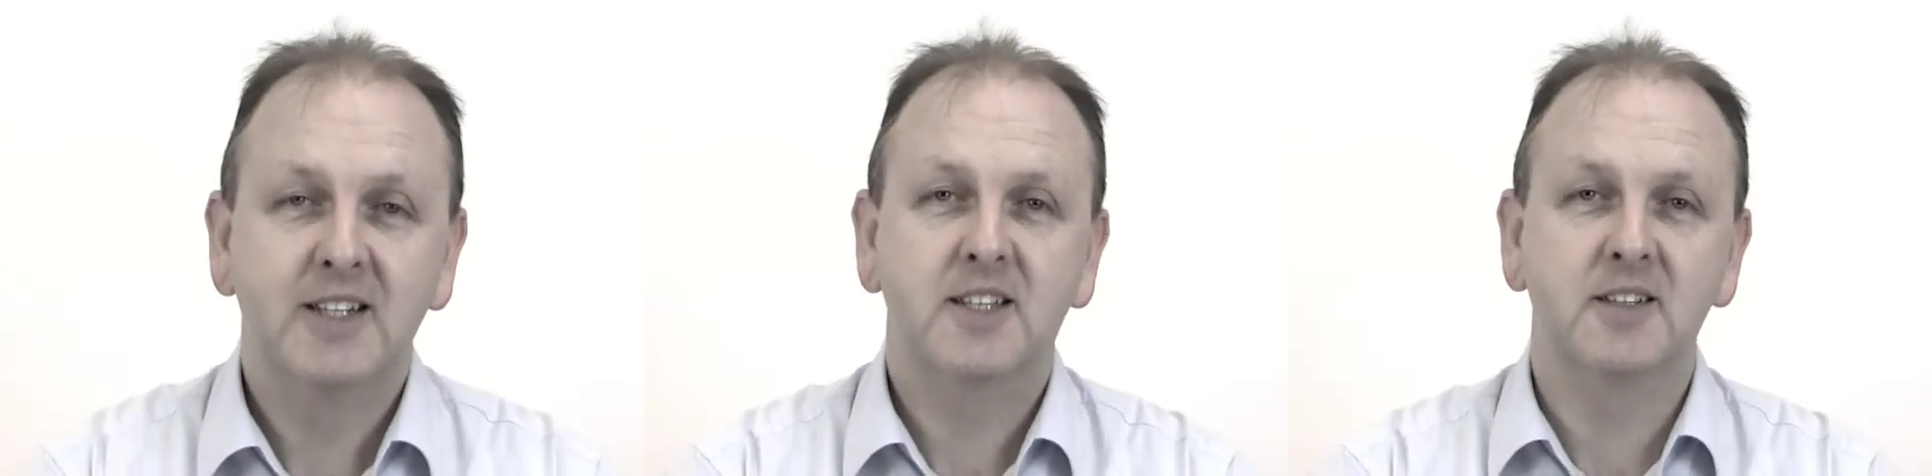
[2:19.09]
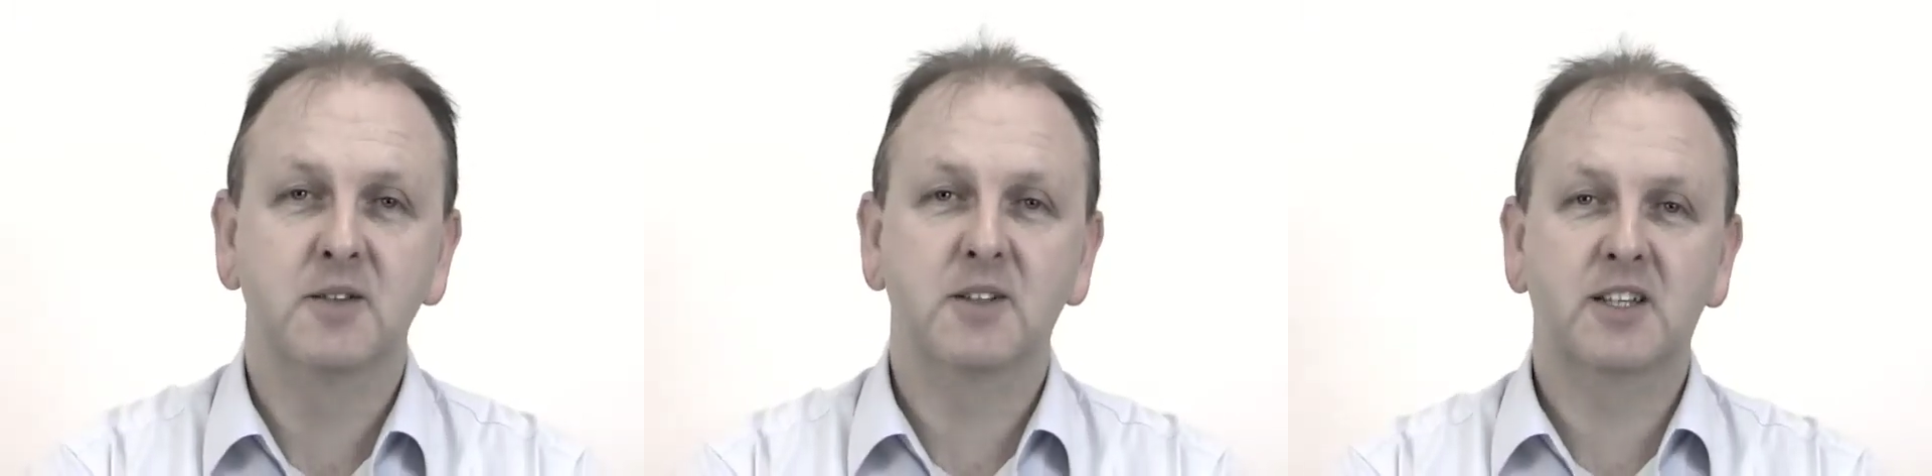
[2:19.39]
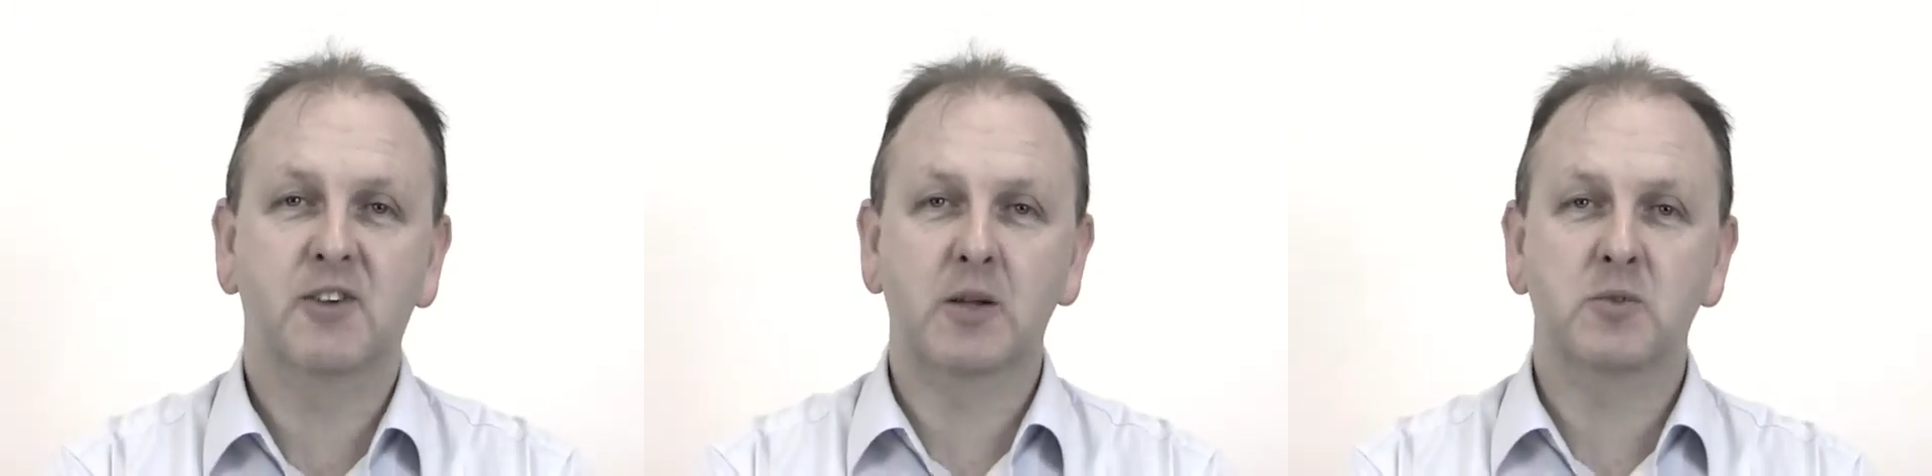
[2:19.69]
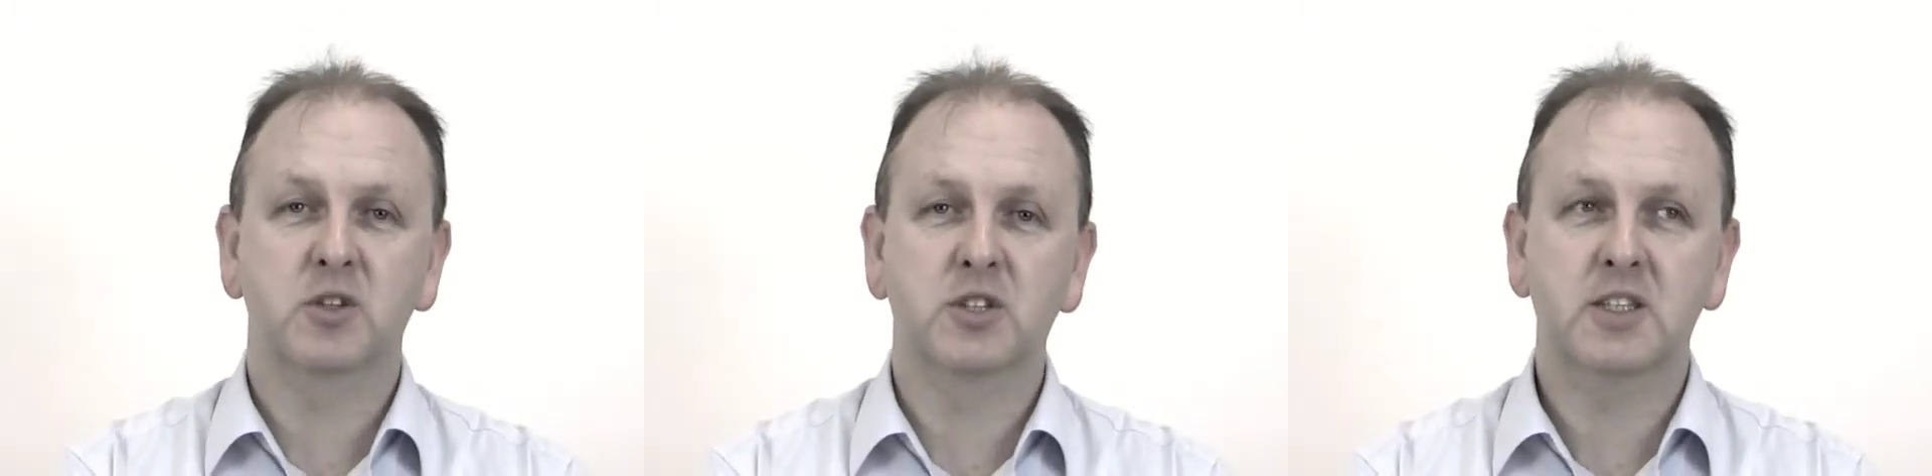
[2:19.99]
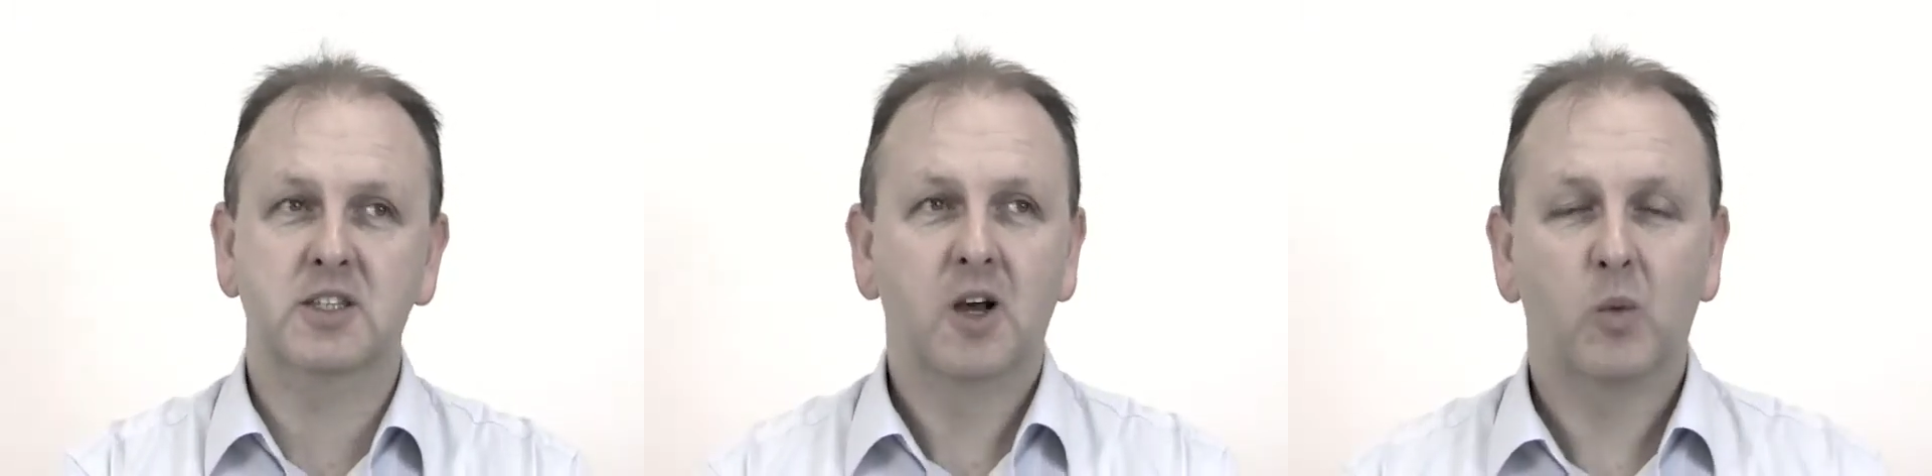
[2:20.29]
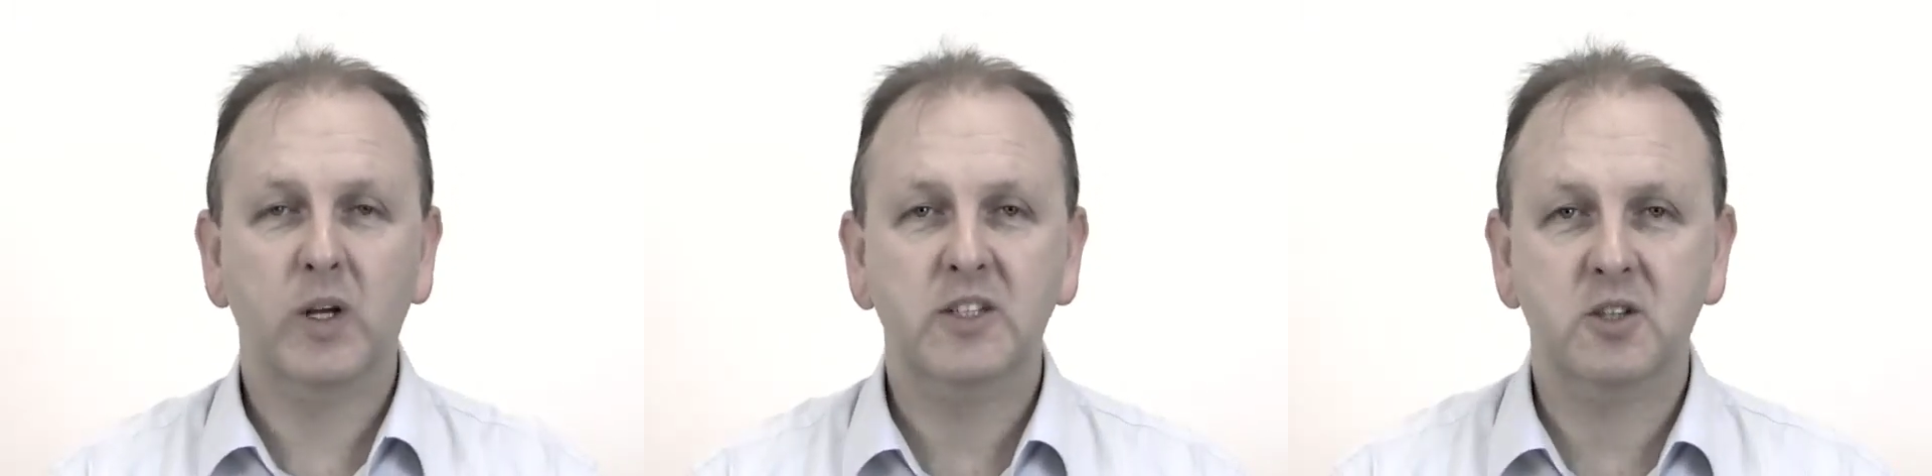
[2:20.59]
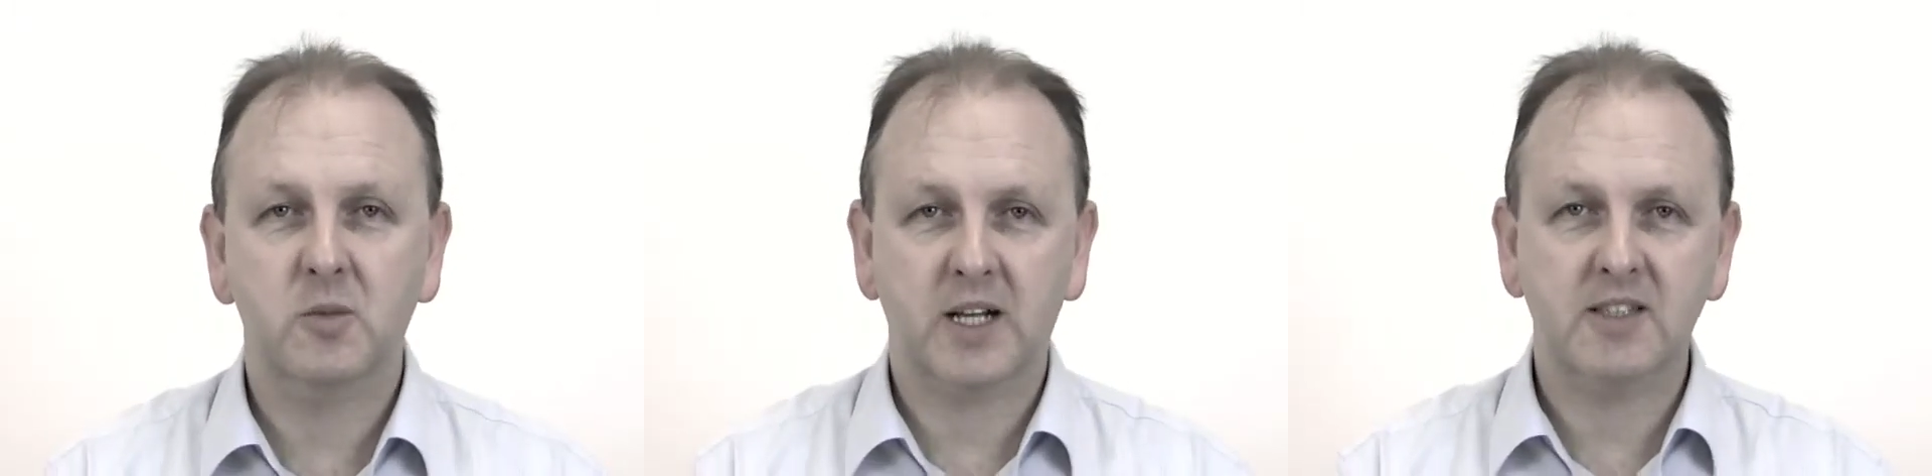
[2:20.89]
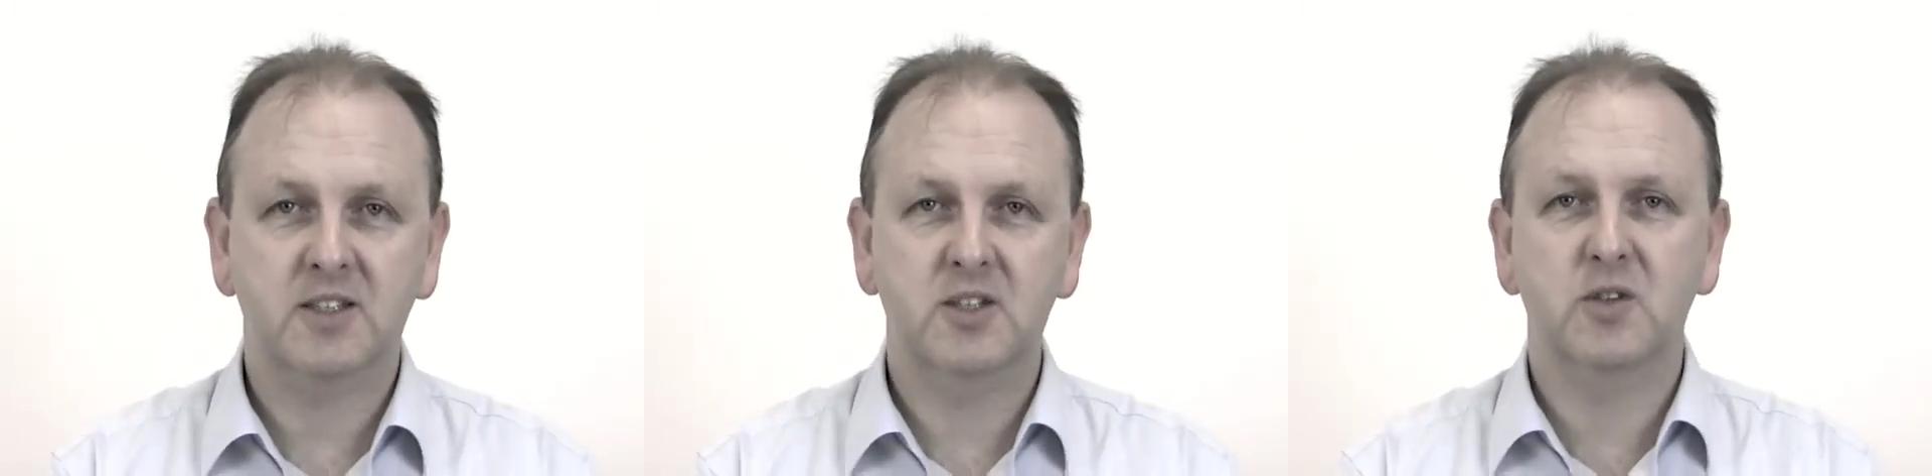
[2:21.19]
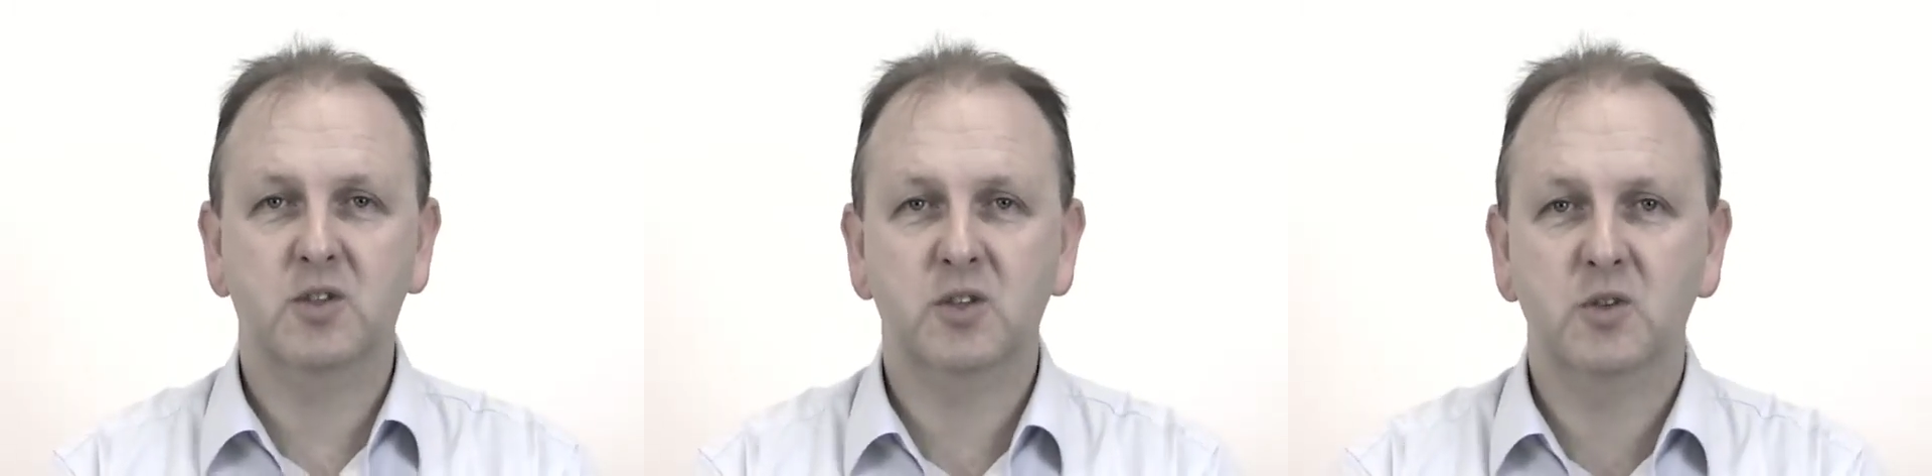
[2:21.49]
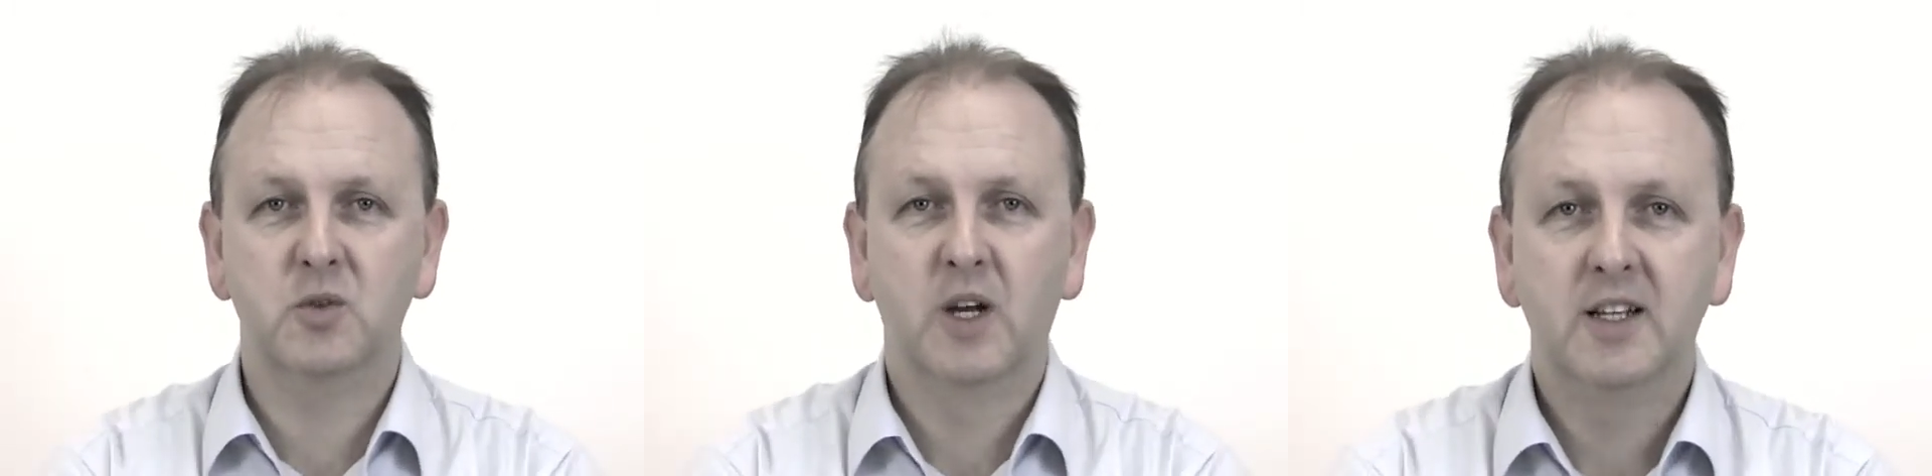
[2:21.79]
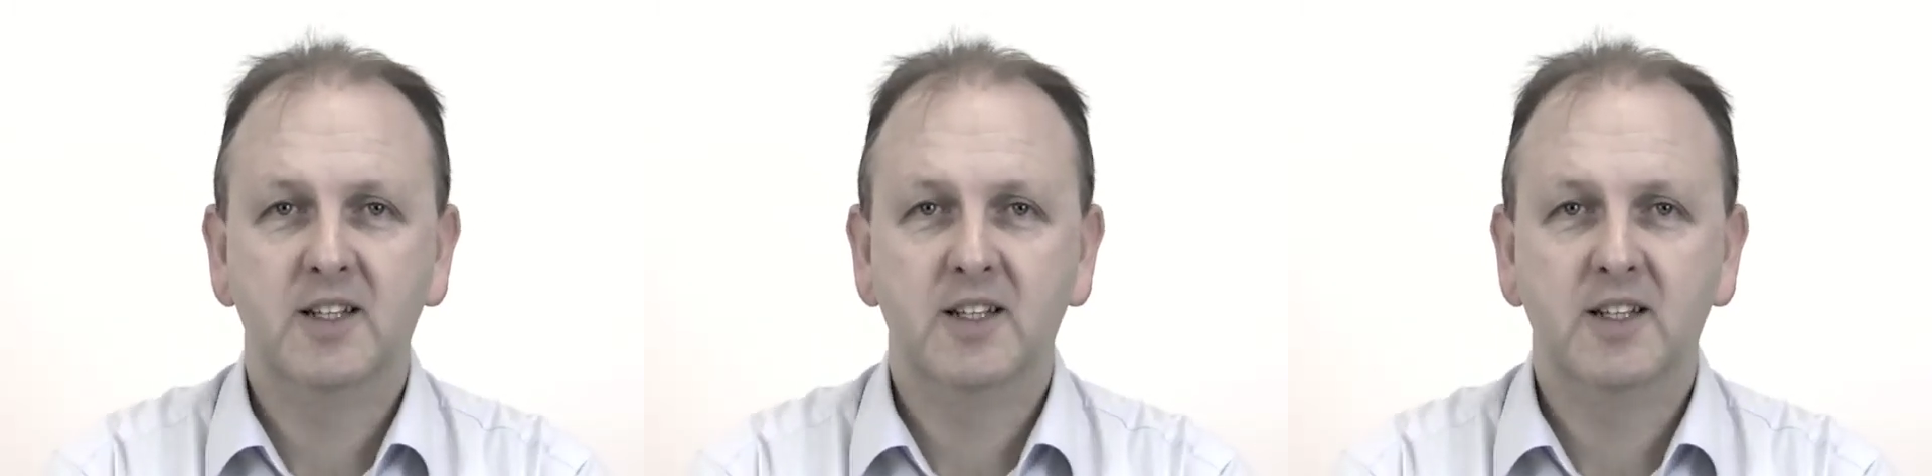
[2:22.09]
to develop trust is when someone asks you to